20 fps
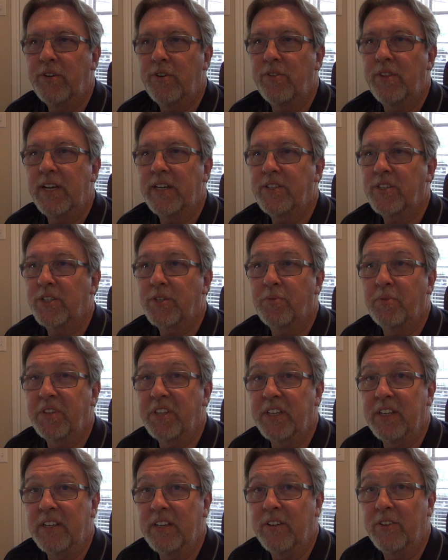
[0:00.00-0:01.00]
do that just with
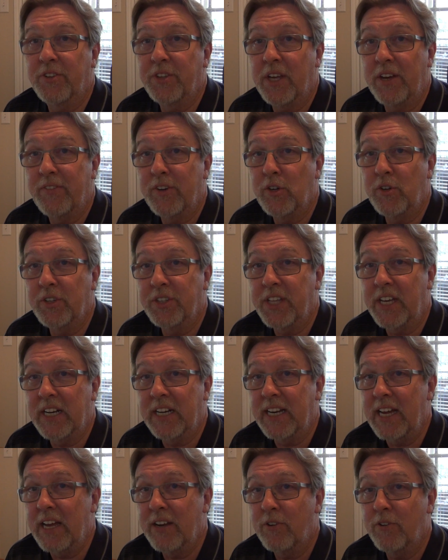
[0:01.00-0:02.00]
the Il Tavolo
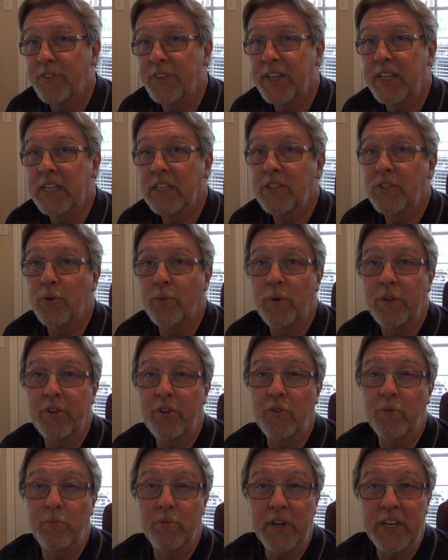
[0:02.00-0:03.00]
Italiano things or whether
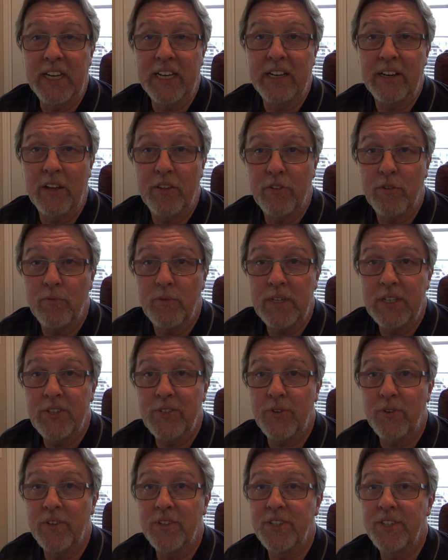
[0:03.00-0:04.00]
you bring in other
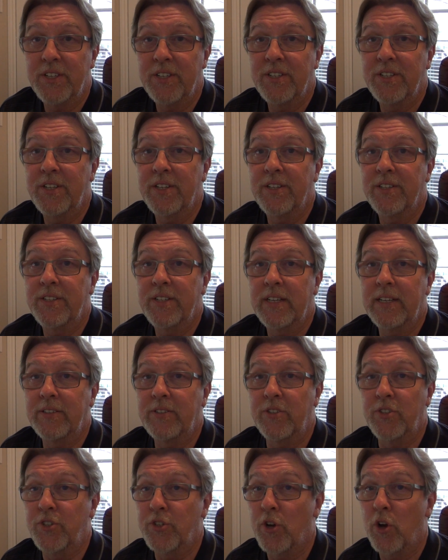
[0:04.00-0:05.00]
resources,
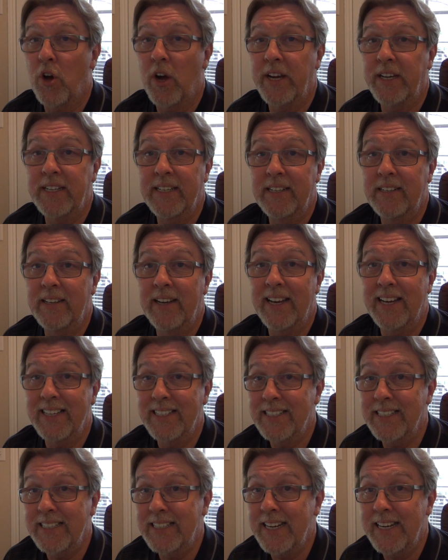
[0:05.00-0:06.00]
as you saw, I didn't
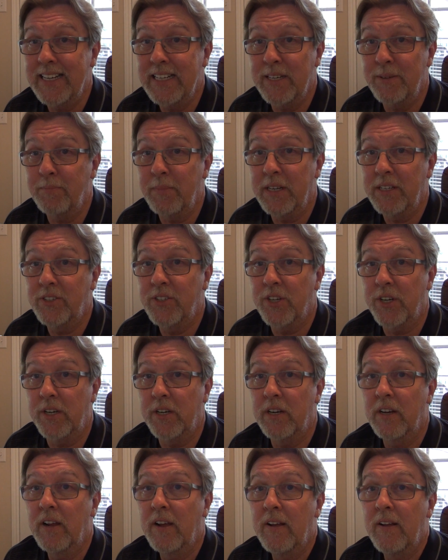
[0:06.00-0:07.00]
hesitate to
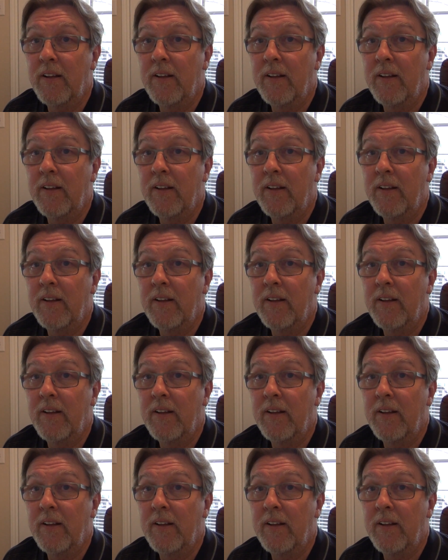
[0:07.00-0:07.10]
mention